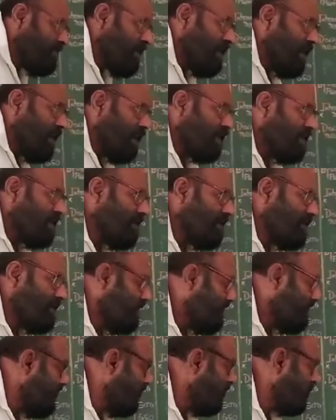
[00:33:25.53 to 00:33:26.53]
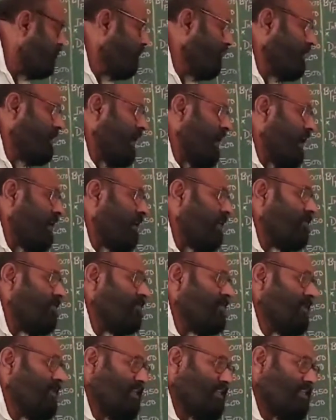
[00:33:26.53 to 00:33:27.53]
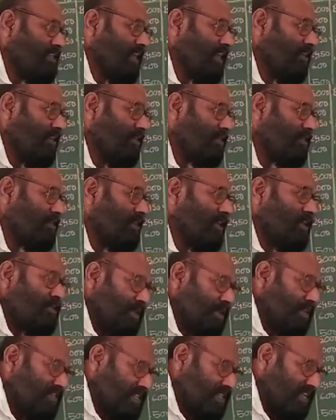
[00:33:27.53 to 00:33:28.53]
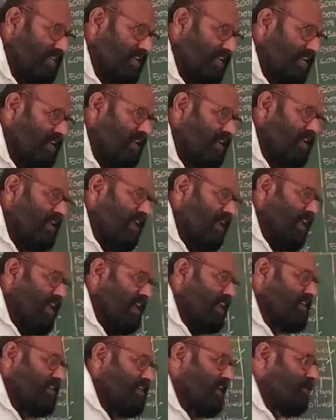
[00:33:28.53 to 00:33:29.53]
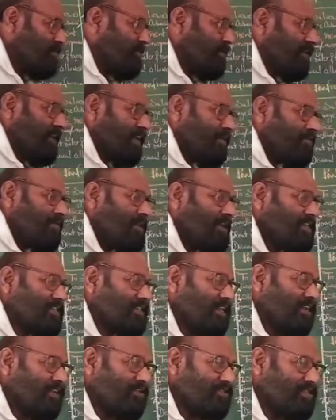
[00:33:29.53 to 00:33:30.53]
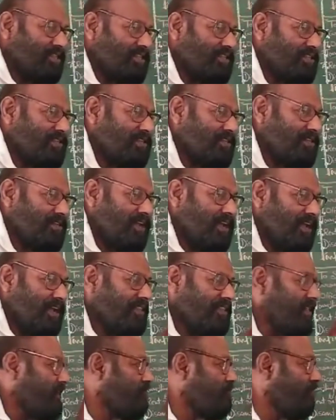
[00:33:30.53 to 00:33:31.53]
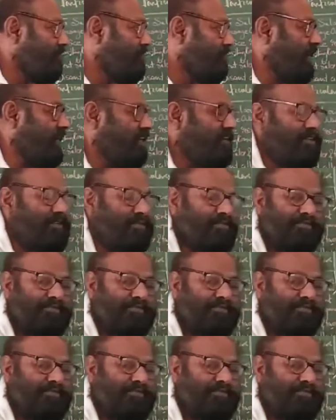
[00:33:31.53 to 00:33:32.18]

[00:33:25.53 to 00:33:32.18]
and here we will add financial loss, financial gain, and here we will add financial losses. And thus we will get the